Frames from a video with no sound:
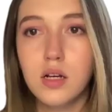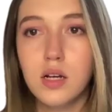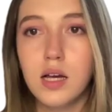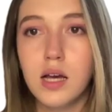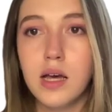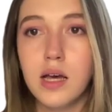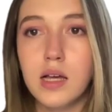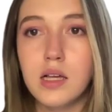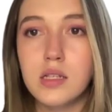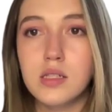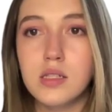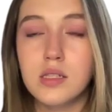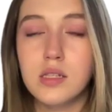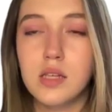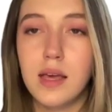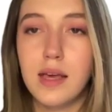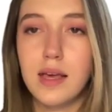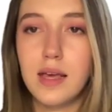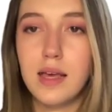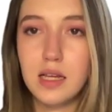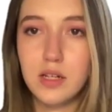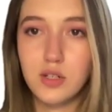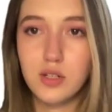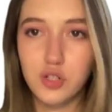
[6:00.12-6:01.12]
because
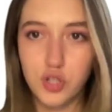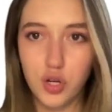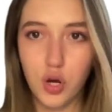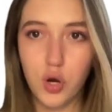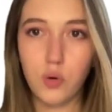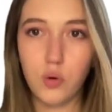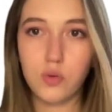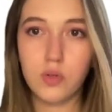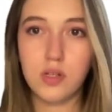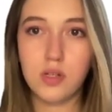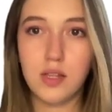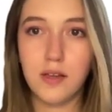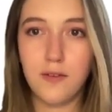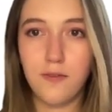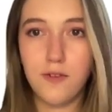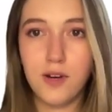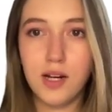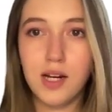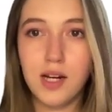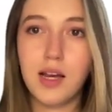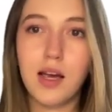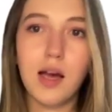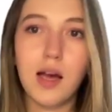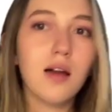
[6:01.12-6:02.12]
it can show the
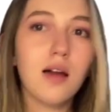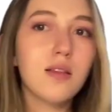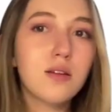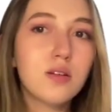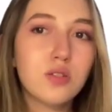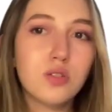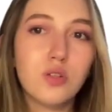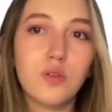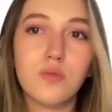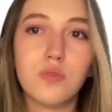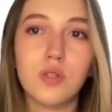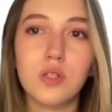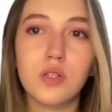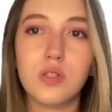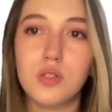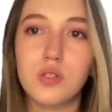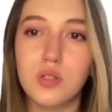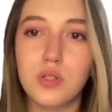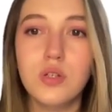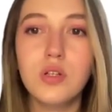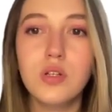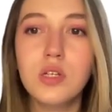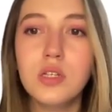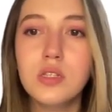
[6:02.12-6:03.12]
different colors of the
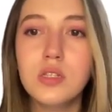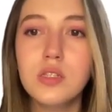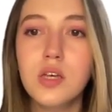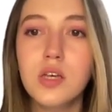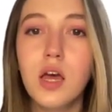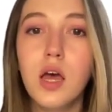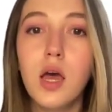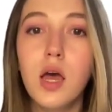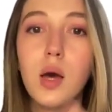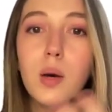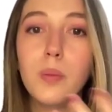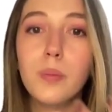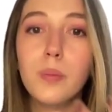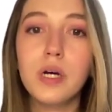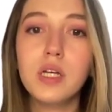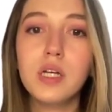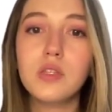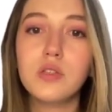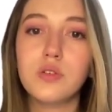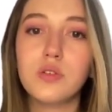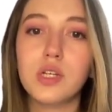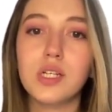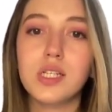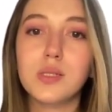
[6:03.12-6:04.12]
students,
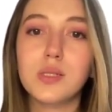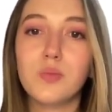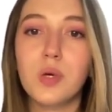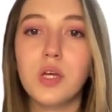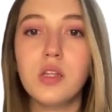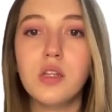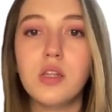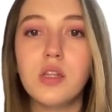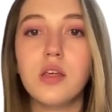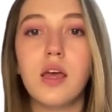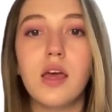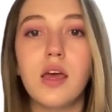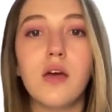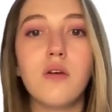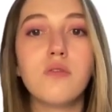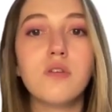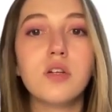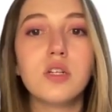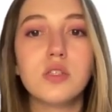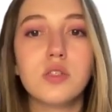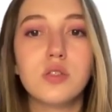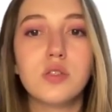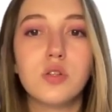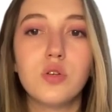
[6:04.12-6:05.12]
but to expand
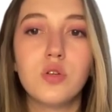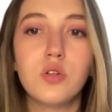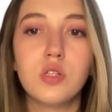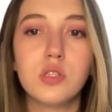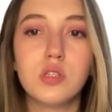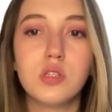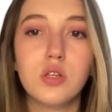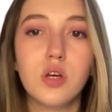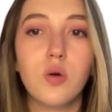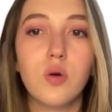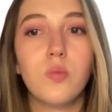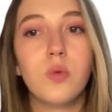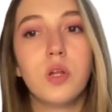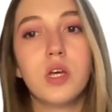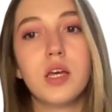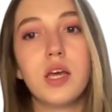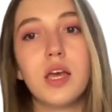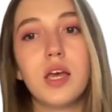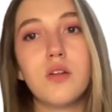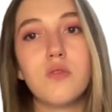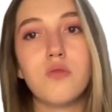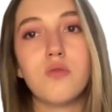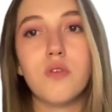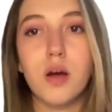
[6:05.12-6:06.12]
every student's
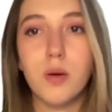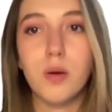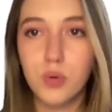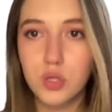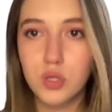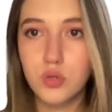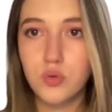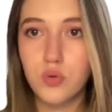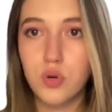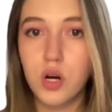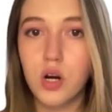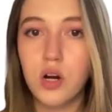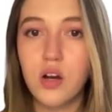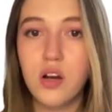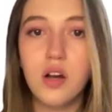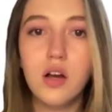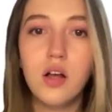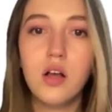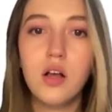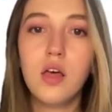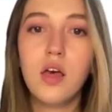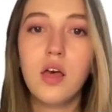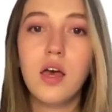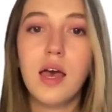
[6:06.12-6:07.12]
communicative repertoire
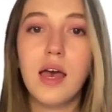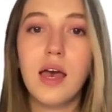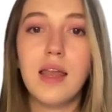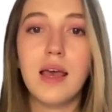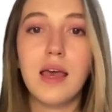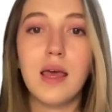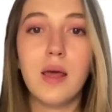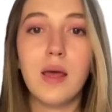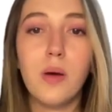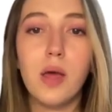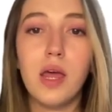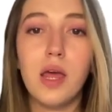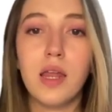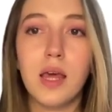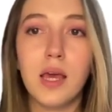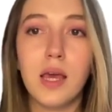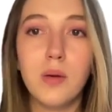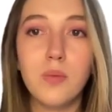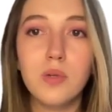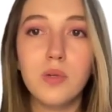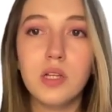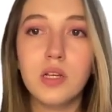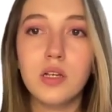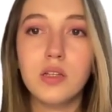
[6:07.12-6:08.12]
and
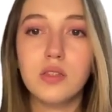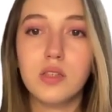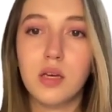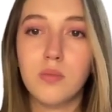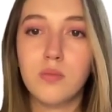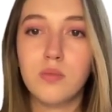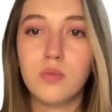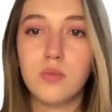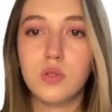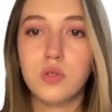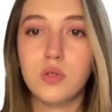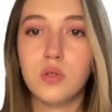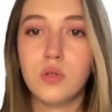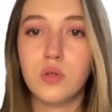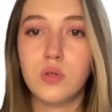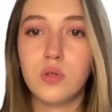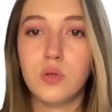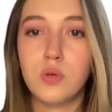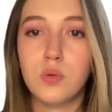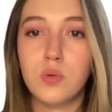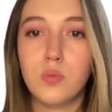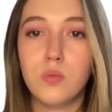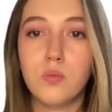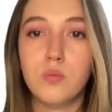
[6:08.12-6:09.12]
enabling them
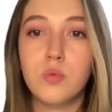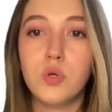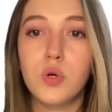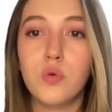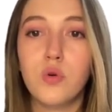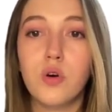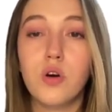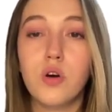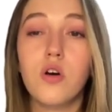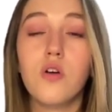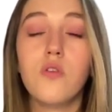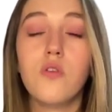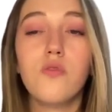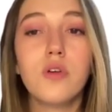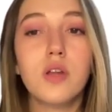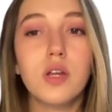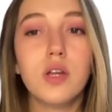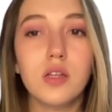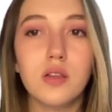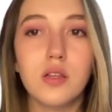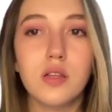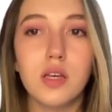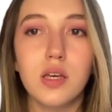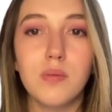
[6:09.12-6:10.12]
to move
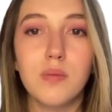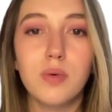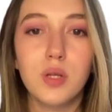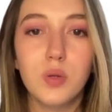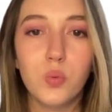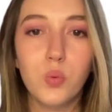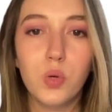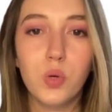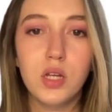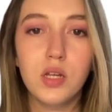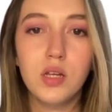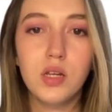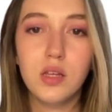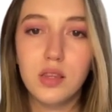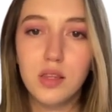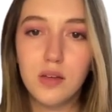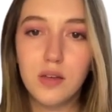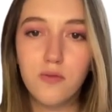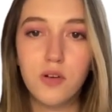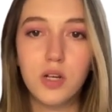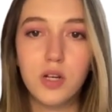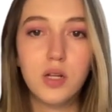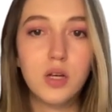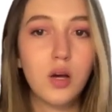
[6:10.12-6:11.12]
confidently between
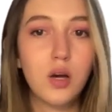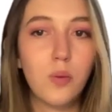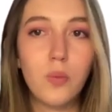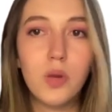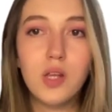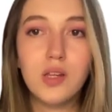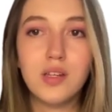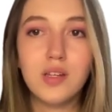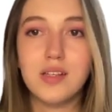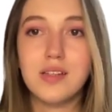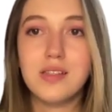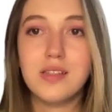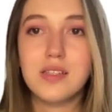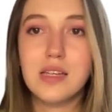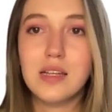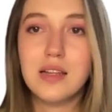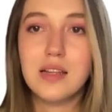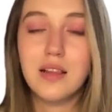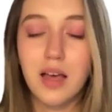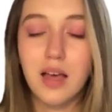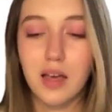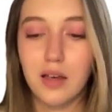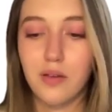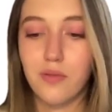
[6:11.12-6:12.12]
different communities
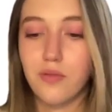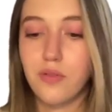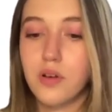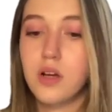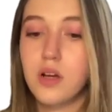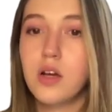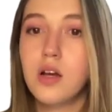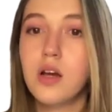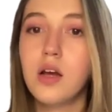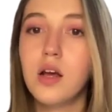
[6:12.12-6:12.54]
in life.